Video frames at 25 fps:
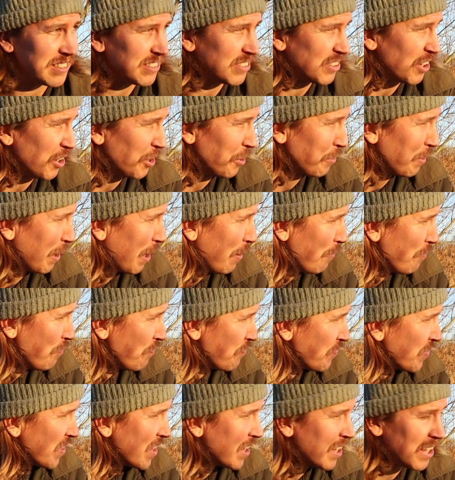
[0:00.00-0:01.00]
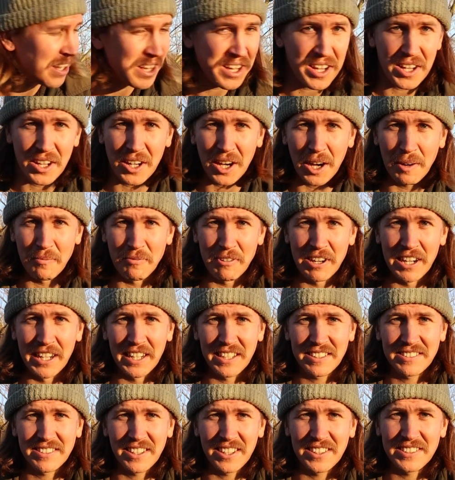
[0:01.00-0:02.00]
So um, I'm really
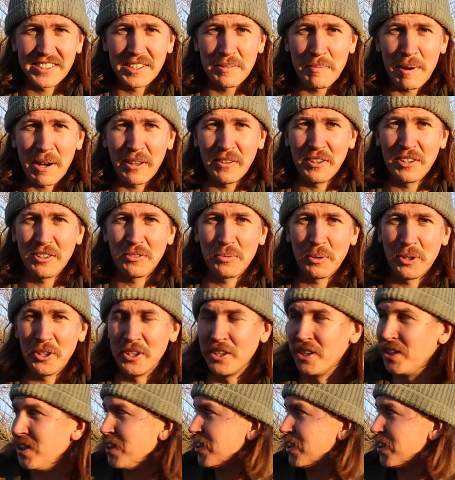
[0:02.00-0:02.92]
excited about this one.